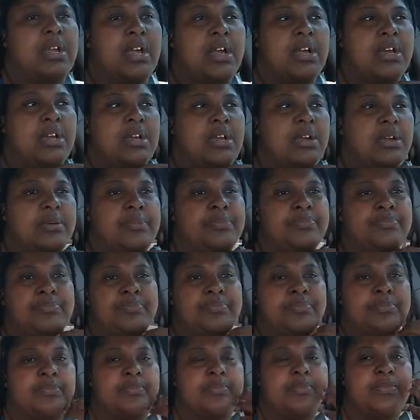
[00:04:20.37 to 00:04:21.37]

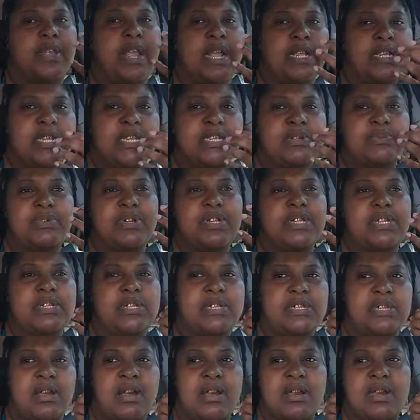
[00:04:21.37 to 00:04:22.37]
I just really
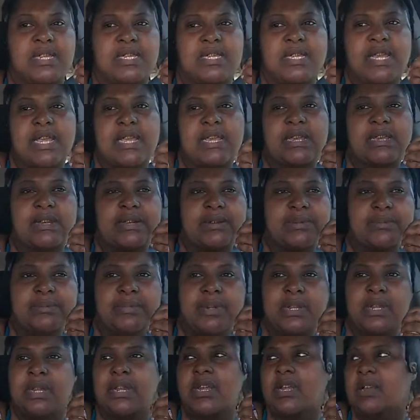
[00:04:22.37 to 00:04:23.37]
started taking
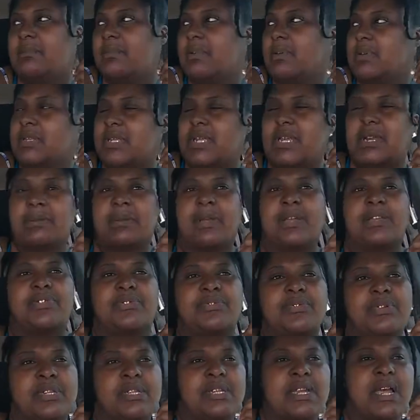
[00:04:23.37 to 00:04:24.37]
them. I was taking
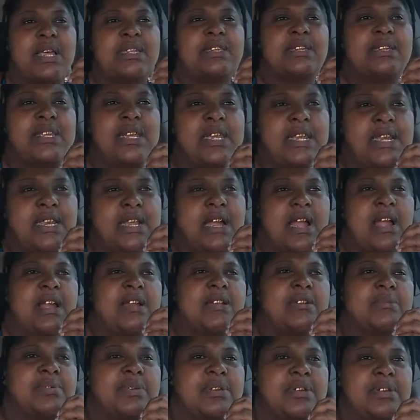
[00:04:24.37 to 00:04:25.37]
like 3 times a day, the
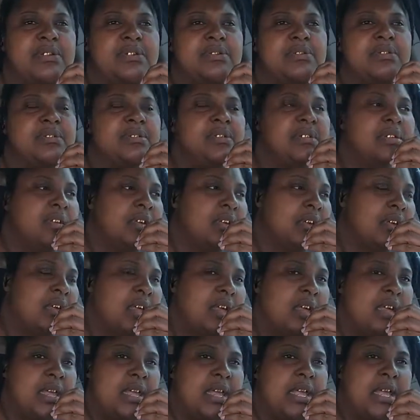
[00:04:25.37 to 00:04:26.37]
iron
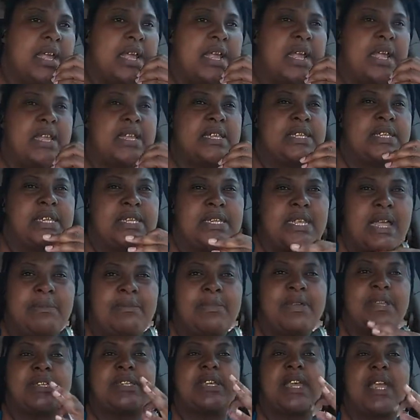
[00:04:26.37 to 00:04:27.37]
pills. And since
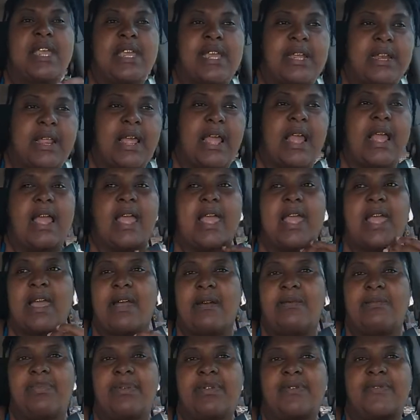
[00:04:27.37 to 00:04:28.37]
I've been taking it, I
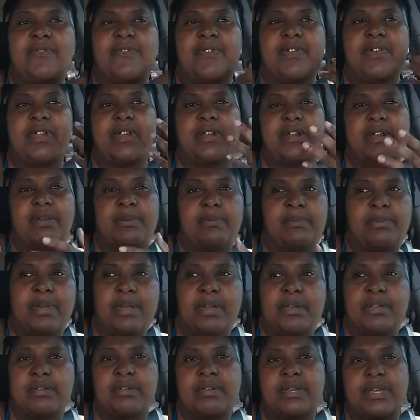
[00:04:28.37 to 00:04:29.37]
have been feeling a little
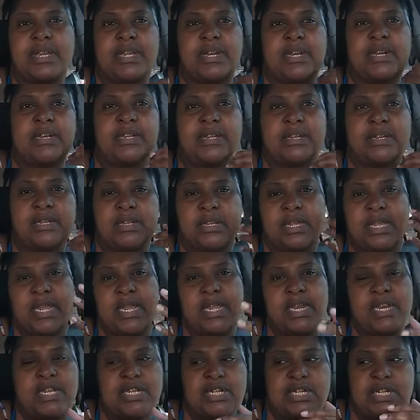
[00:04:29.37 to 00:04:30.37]
better, getting a little
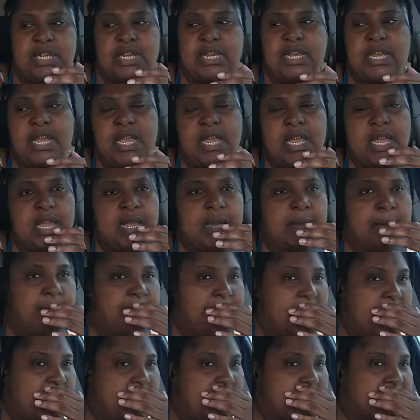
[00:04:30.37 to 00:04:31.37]
energy
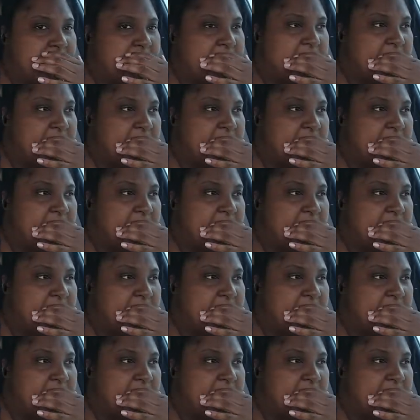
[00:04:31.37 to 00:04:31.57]
back.